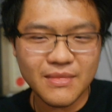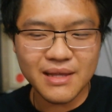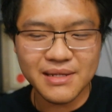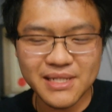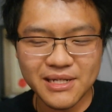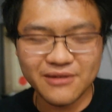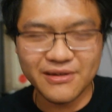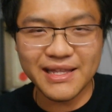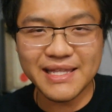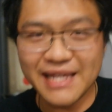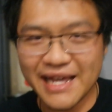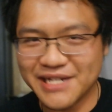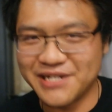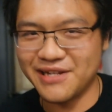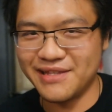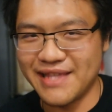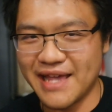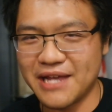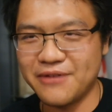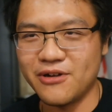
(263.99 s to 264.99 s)
So it's
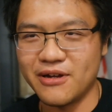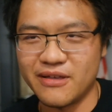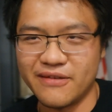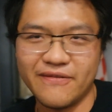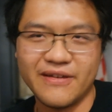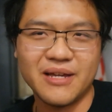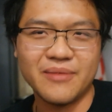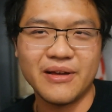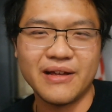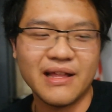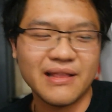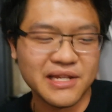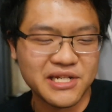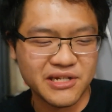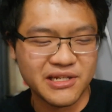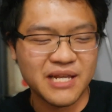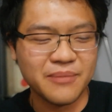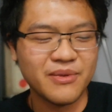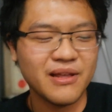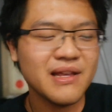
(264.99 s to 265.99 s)
actually -1 when you think about it, unless
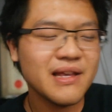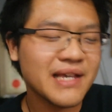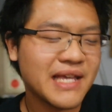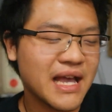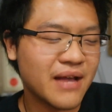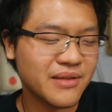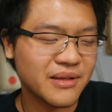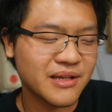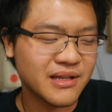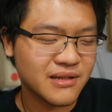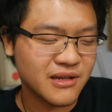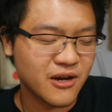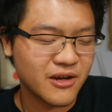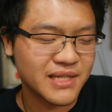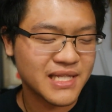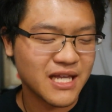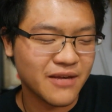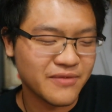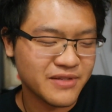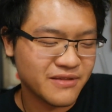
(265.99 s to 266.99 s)
you count the card
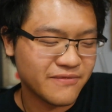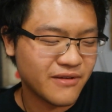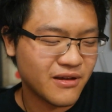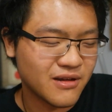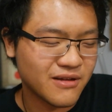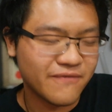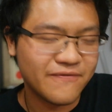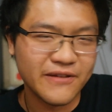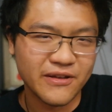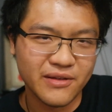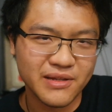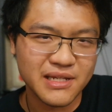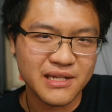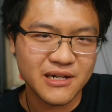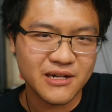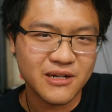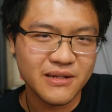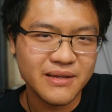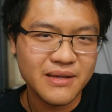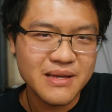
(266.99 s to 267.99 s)
itself on field as a
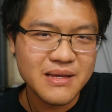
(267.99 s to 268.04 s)
card.